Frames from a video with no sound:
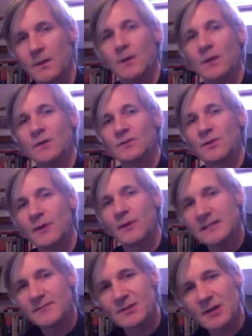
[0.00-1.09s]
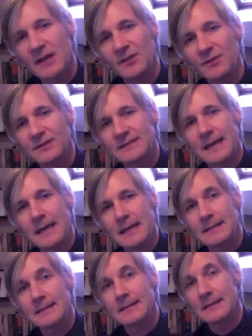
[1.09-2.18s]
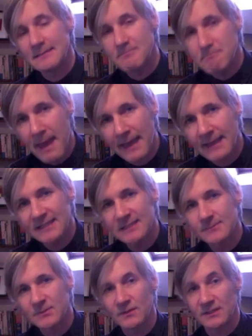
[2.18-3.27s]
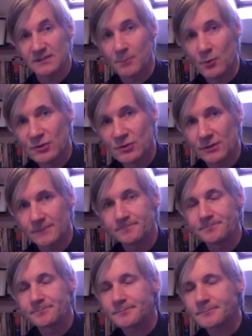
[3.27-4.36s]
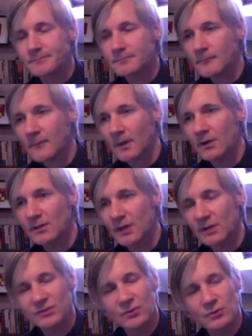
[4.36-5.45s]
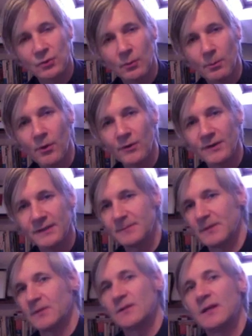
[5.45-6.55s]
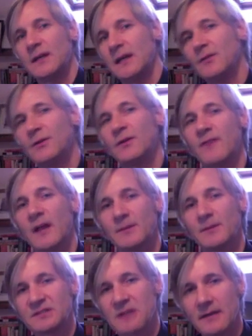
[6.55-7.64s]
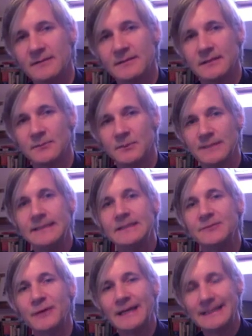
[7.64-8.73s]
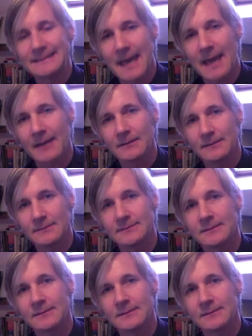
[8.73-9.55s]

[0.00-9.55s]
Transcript: So the reason we're trying to understand these mechanisms of exposure are so important is because if you're to develop a strategy, we need to really tackle this.